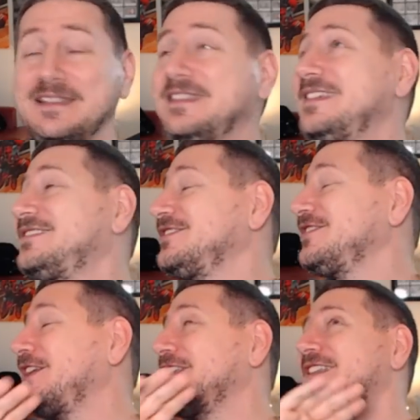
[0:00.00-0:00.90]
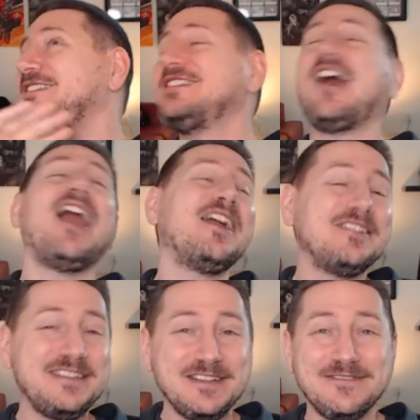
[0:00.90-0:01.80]
This is on an
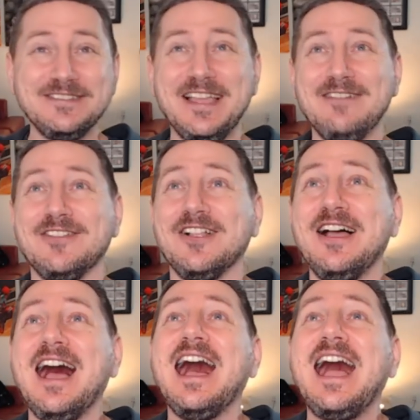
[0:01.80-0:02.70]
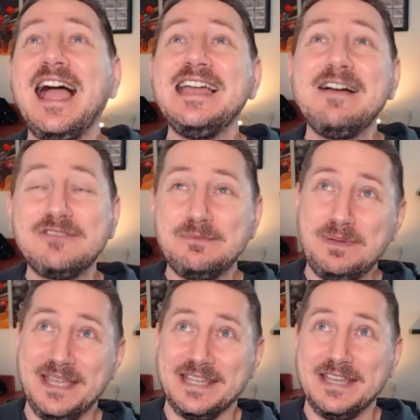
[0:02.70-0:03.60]
entirely different level. I have to
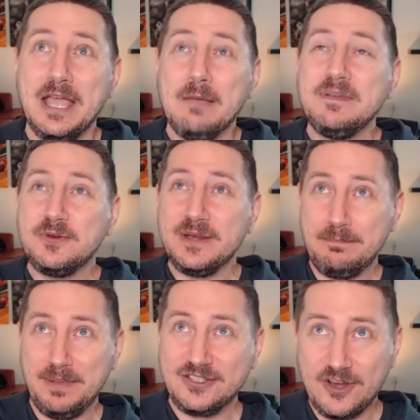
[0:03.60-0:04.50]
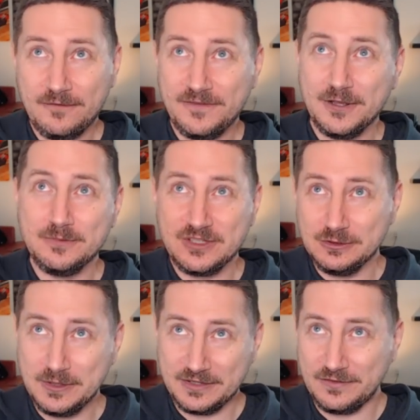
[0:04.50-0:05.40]
pick between Pixar films,
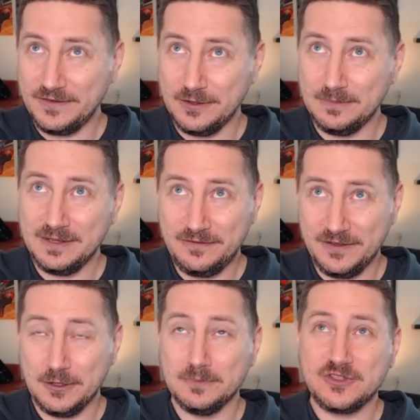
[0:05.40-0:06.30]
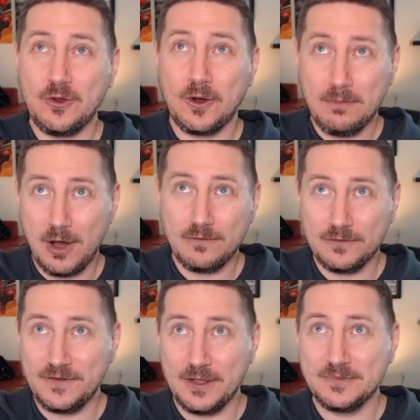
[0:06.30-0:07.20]
Lucasfilm films, or Marvel
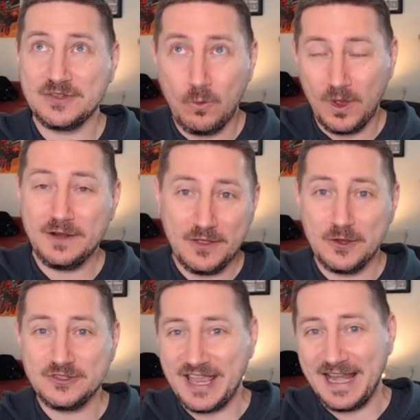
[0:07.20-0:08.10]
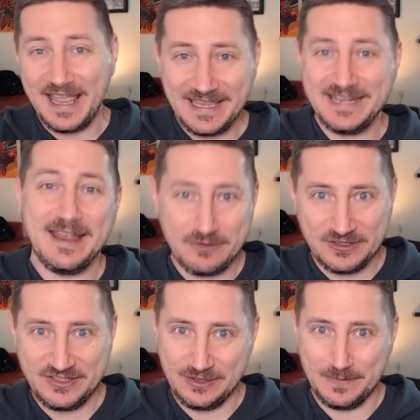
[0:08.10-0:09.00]
films, one of those, and I can never
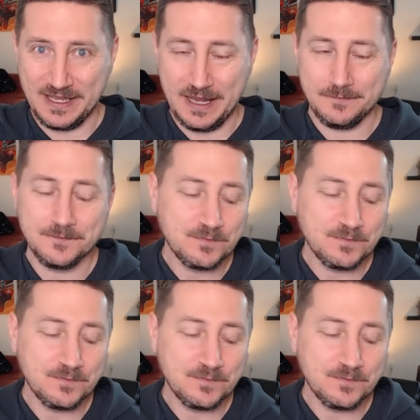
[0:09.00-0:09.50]
see them again.